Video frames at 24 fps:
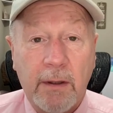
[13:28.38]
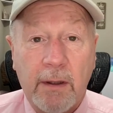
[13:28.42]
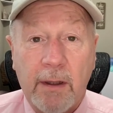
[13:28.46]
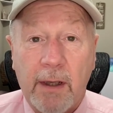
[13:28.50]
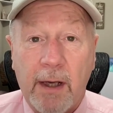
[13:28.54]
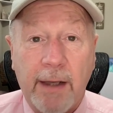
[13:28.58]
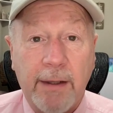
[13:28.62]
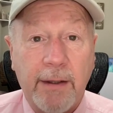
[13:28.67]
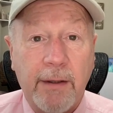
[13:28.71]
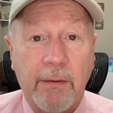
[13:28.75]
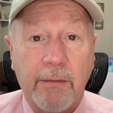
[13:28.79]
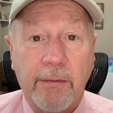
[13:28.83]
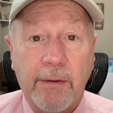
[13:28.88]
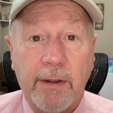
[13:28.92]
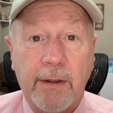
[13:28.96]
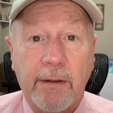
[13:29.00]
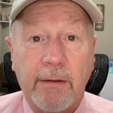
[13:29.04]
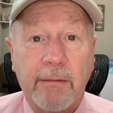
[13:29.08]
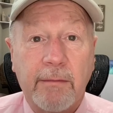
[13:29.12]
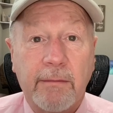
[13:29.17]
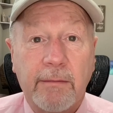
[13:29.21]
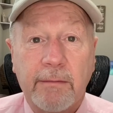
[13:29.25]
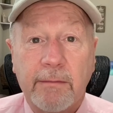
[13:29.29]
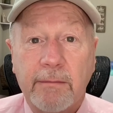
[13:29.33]
I know that
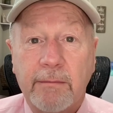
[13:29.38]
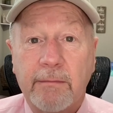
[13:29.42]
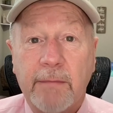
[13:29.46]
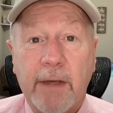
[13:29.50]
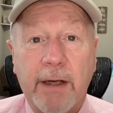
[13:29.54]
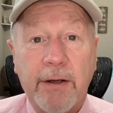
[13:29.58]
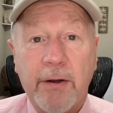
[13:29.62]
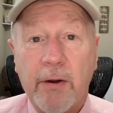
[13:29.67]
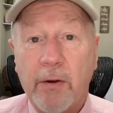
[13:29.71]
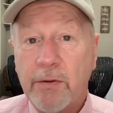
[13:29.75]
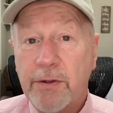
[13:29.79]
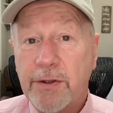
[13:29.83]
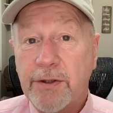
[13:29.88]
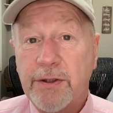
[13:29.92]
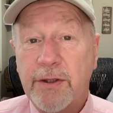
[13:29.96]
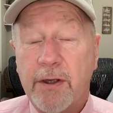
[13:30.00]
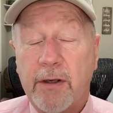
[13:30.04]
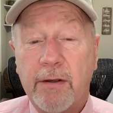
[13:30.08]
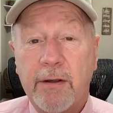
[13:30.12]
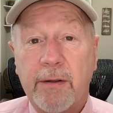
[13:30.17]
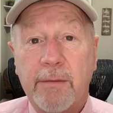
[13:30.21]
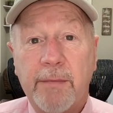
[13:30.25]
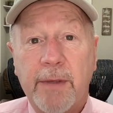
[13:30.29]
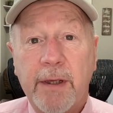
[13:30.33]
my coach is
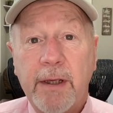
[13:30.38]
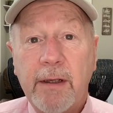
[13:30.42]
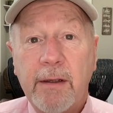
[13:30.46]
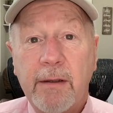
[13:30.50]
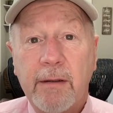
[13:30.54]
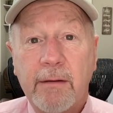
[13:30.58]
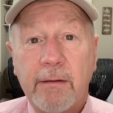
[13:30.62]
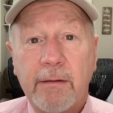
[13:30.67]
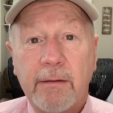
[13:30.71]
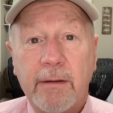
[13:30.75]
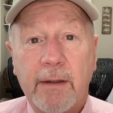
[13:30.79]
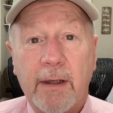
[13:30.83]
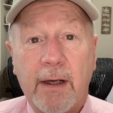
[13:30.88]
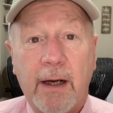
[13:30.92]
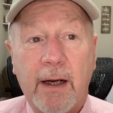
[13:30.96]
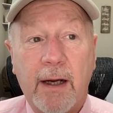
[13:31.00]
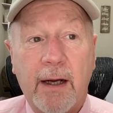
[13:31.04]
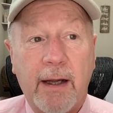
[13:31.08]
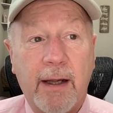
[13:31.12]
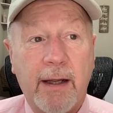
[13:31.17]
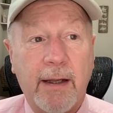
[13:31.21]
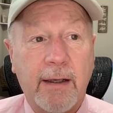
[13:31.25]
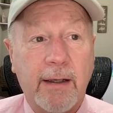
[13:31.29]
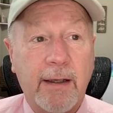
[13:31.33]
younger than me,
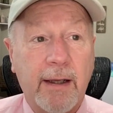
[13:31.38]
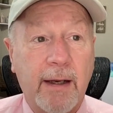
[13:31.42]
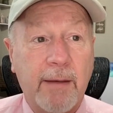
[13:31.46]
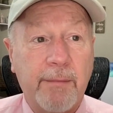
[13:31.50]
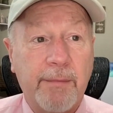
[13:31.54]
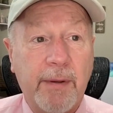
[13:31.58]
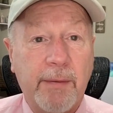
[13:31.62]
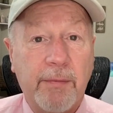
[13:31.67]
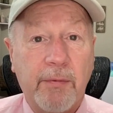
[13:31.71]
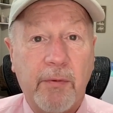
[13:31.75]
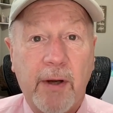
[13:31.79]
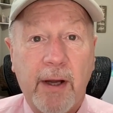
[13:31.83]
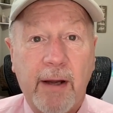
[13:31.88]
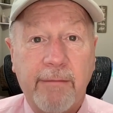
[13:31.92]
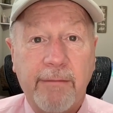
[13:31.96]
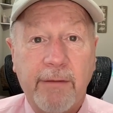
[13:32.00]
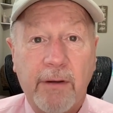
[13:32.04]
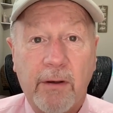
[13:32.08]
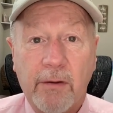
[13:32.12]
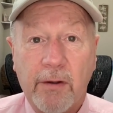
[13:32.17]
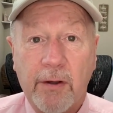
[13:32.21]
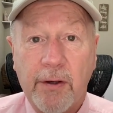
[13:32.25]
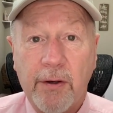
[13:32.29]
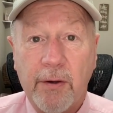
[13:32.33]
and a lot of people have
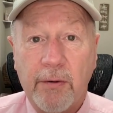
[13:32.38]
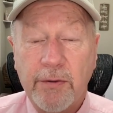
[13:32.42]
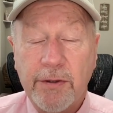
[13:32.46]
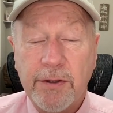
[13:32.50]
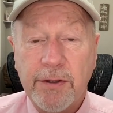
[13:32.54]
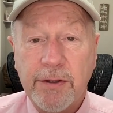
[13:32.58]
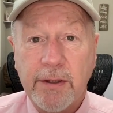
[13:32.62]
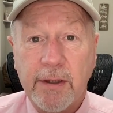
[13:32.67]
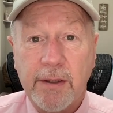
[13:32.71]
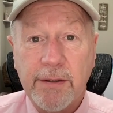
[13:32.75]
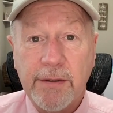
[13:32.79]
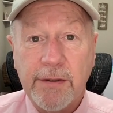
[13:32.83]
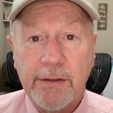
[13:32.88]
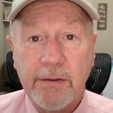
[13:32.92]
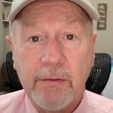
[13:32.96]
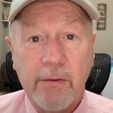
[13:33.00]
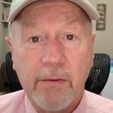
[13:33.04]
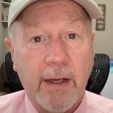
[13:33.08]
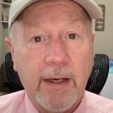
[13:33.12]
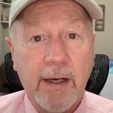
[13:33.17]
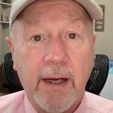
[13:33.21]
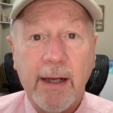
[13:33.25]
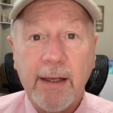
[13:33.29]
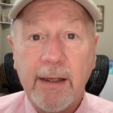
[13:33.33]
younger coaches to listen to.
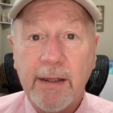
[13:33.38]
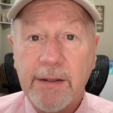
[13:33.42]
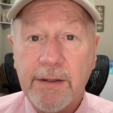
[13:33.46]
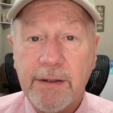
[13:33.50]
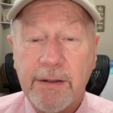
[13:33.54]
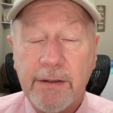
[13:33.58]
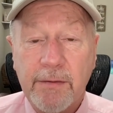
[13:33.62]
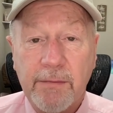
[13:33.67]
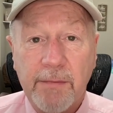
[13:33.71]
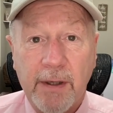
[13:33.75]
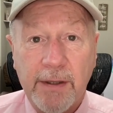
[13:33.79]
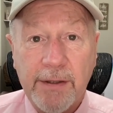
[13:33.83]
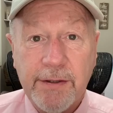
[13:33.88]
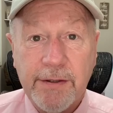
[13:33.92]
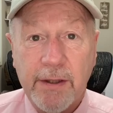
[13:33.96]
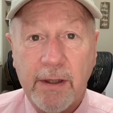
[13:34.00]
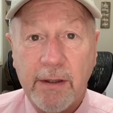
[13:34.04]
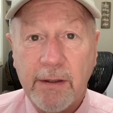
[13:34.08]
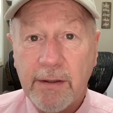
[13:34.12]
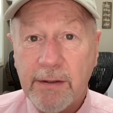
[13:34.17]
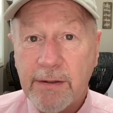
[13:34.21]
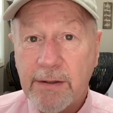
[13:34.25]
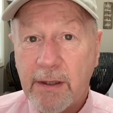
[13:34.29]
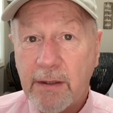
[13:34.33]
And I listen to my
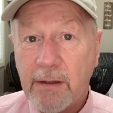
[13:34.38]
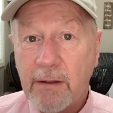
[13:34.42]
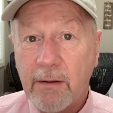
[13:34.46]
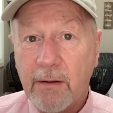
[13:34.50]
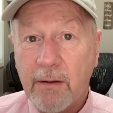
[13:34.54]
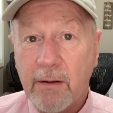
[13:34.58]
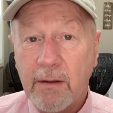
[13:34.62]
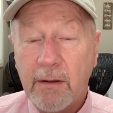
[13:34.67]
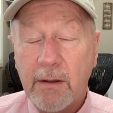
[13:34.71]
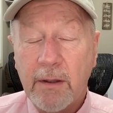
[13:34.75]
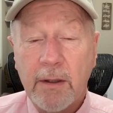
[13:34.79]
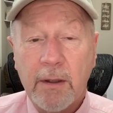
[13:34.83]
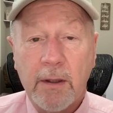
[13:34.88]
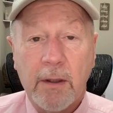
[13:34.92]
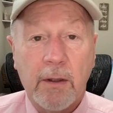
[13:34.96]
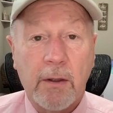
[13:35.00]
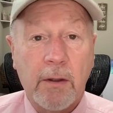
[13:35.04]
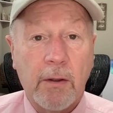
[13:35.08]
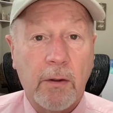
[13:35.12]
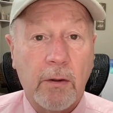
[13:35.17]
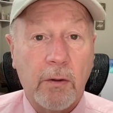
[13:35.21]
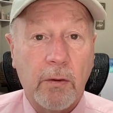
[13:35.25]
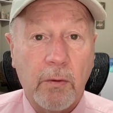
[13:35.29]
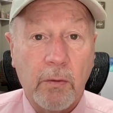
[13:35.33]
son and son-in-law,
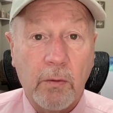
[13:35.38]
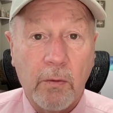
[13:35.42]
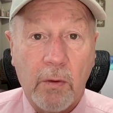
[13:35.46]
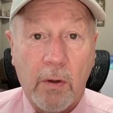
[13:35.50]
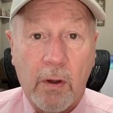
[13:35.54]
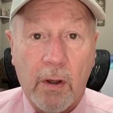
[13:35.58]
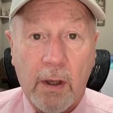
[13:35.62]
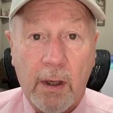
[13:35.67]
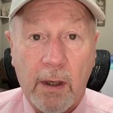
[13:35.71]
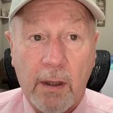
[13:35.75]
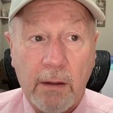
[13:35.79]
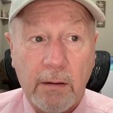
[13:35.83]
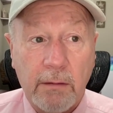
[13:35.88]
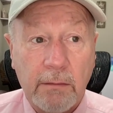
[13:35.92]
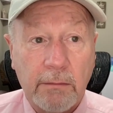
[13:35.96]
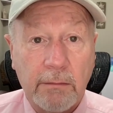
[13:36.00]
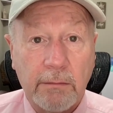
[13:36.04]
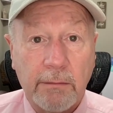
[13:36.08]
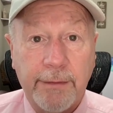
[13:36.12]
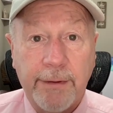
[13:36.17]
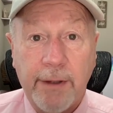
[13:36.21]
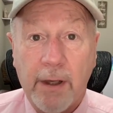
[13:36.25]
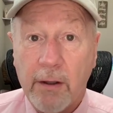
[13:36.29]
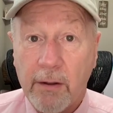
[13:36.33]
who are
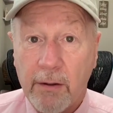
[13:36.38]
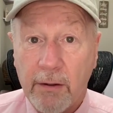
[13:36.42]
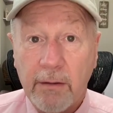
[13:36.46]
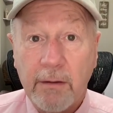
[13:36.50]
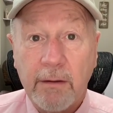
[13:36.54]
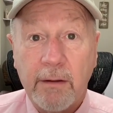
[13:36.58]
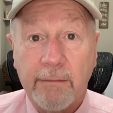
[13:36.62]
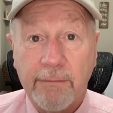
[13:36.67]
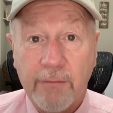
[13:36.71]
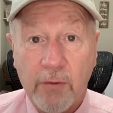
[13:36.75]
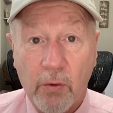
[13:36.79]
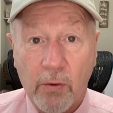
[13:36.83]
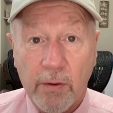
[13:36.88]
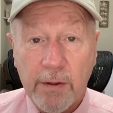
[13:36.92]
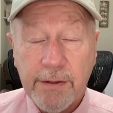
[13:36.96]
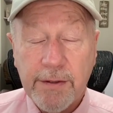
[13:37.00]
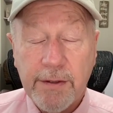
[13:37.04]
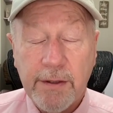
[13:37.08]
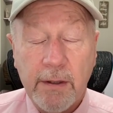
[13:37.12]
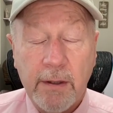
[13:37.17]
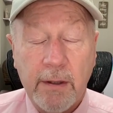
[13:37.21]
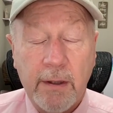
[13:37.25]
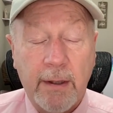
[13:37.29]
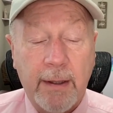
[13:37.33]
younger, of
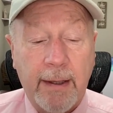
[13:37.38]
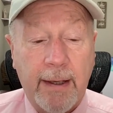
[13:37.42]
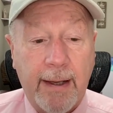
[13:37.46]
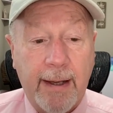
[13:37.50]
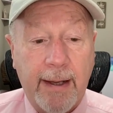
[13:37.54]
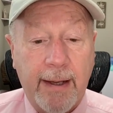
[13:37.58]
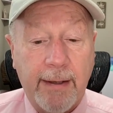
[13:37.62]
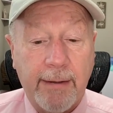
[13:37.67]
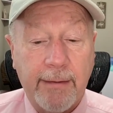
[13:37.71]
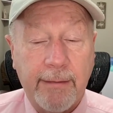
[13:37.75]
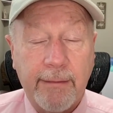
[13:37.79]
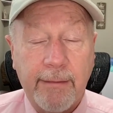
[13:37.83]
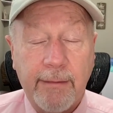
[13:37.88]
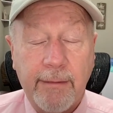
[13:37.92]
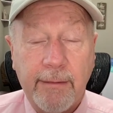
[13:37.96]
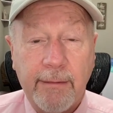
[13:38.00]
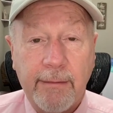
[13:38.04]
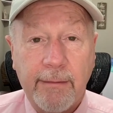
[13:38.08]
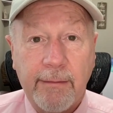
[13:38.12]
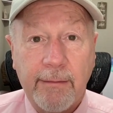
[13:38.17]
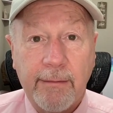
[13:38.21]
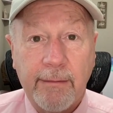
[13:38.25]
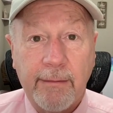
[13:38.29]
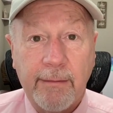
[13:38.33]
course, and
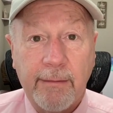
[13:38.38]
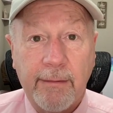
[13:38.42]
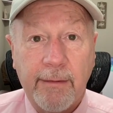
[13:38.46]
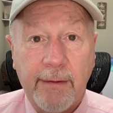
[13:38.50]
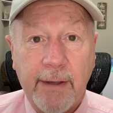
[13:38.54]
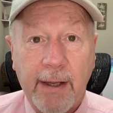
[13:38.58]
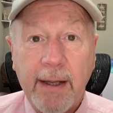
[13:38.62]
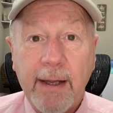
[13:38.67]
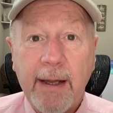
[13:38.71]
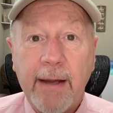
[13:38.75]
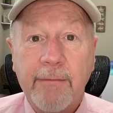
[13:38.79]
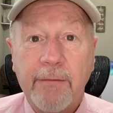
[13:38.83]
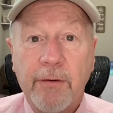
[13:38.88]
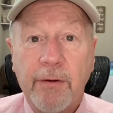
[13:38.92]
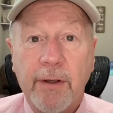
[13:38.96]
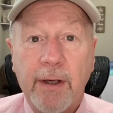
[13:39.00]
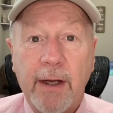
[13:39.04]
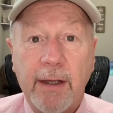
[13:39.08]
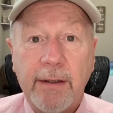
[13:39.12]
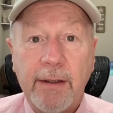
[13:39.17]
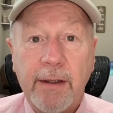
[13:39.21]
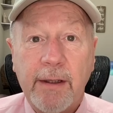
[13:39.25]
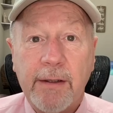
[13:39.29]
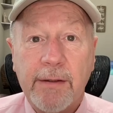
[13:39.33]
they have good
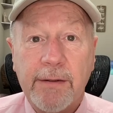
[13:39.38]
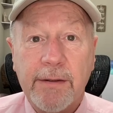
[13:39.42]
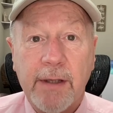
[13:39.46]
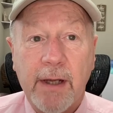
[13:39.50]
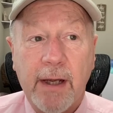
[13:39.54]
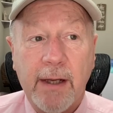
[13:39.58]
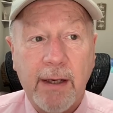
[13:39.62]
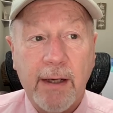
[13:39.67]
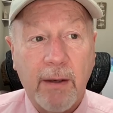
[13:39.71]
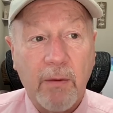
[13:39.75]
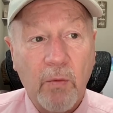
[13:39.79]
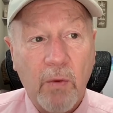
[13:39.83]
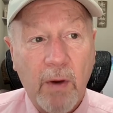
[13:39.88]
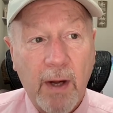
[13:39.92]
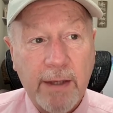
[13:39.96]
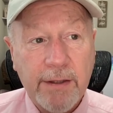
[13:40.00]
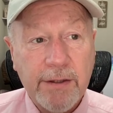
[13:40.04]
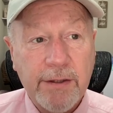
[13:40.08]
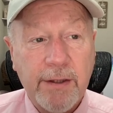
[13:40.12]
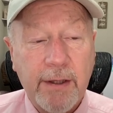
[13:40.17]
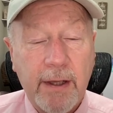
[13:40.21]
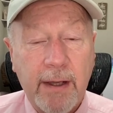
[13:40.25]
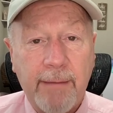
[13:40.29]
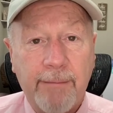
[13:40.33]
ideas, and I
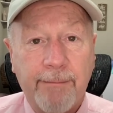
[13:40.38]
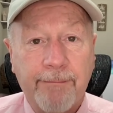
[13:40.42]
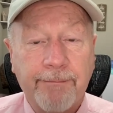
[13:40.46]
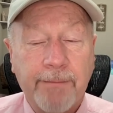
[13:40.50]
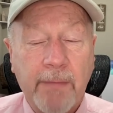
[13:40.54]
watch them.